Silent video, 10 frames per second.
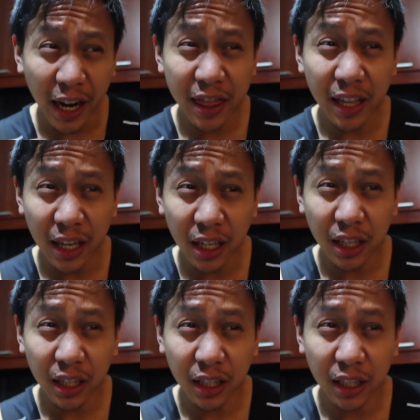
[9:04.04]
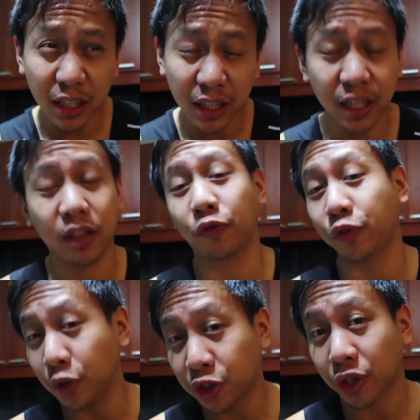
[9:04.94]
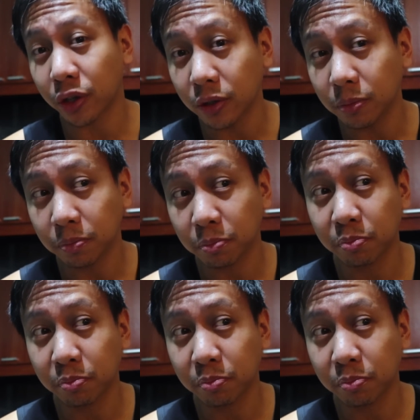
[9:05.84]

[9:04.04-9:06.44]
I think in the future,